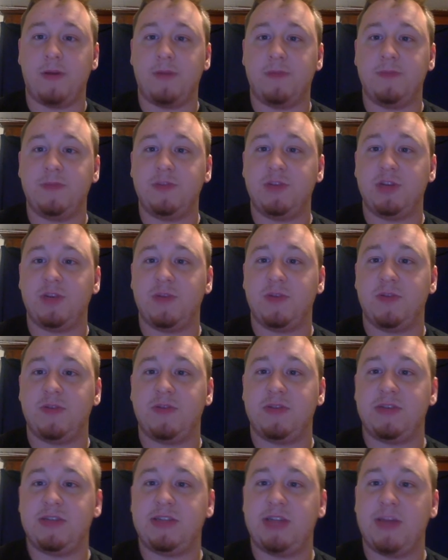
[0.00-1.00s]
Talk about
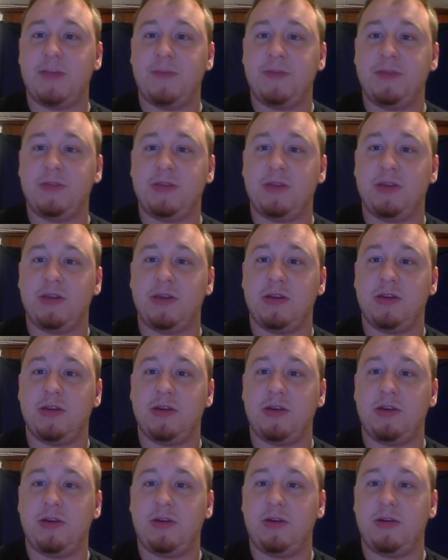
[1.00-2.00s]
steps in a
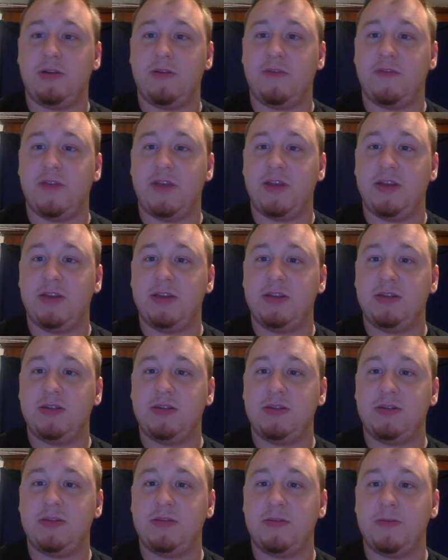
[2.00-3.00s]

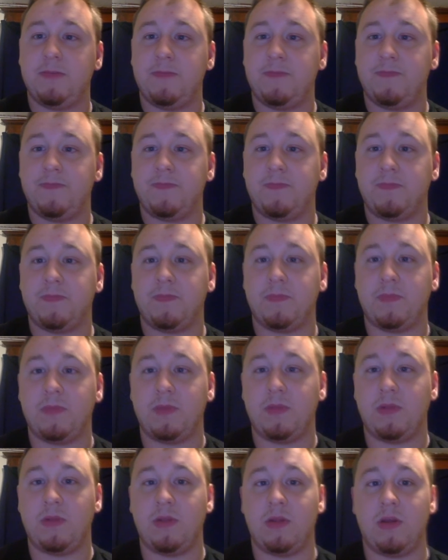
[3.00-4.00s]
conveyance.
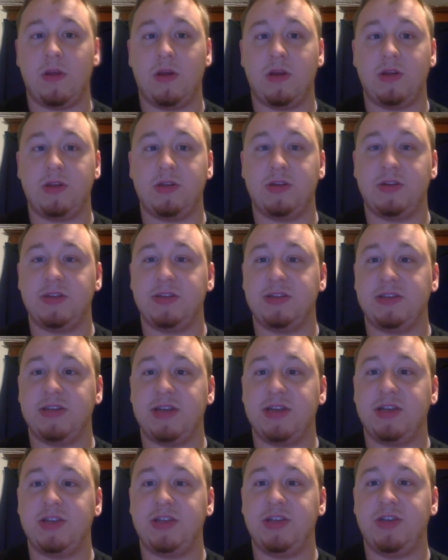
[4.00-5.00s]
Starts as
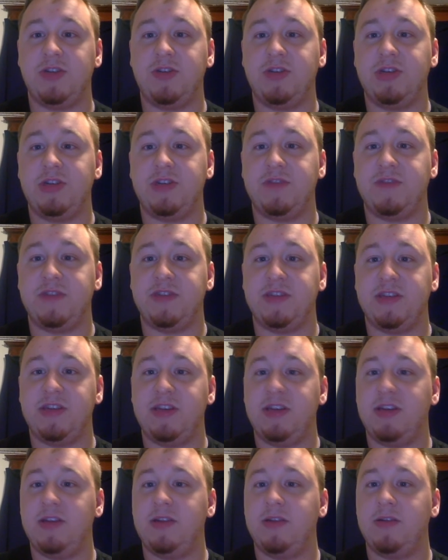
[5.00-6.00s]
execution of the
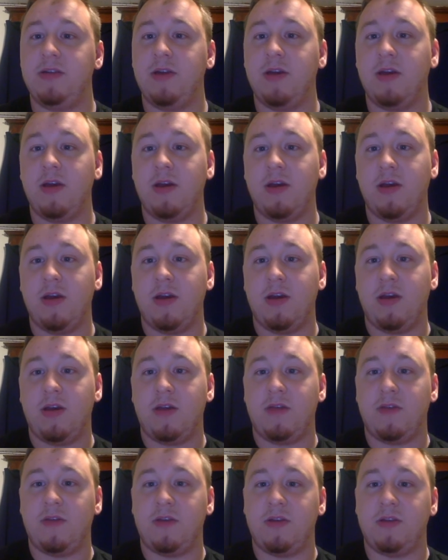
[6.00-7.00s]
deed,
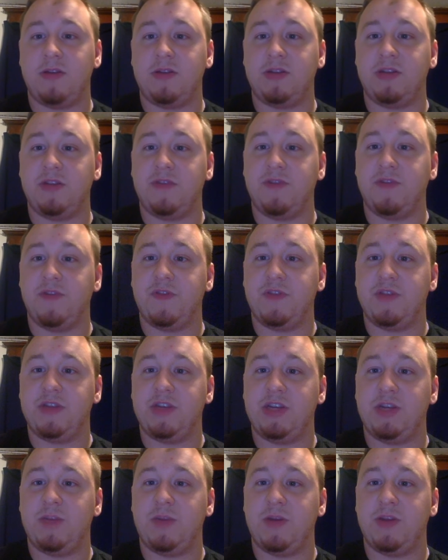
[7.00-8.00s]
then delivery of the
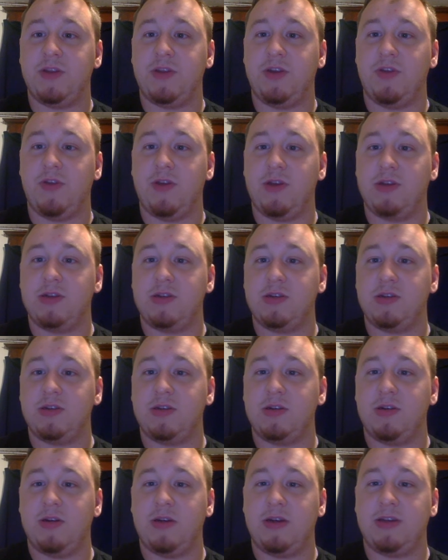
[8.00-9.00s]
deed by the
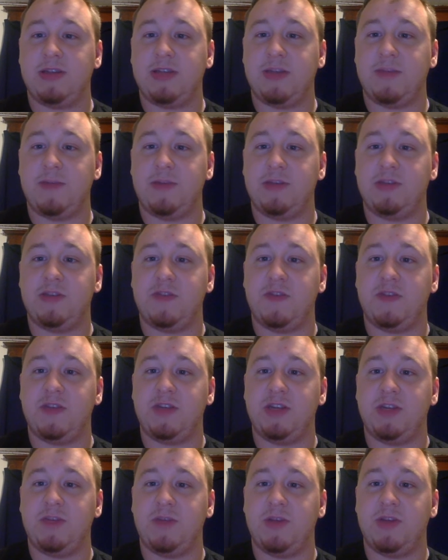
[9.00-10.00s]
grantor, acceptance of the
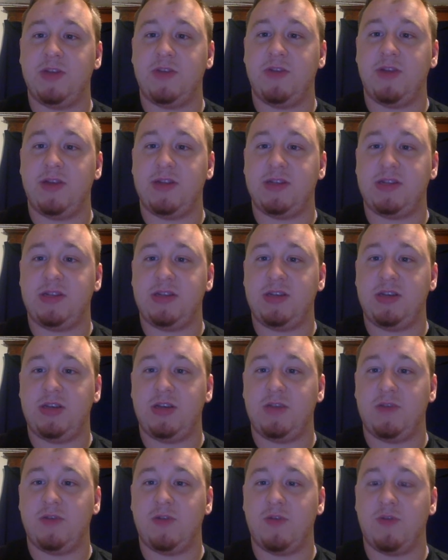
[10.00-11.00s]
deed by the grantee,
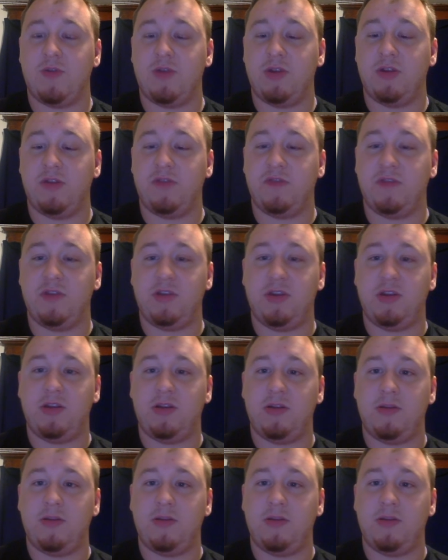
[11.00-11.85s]
and recording of the deed.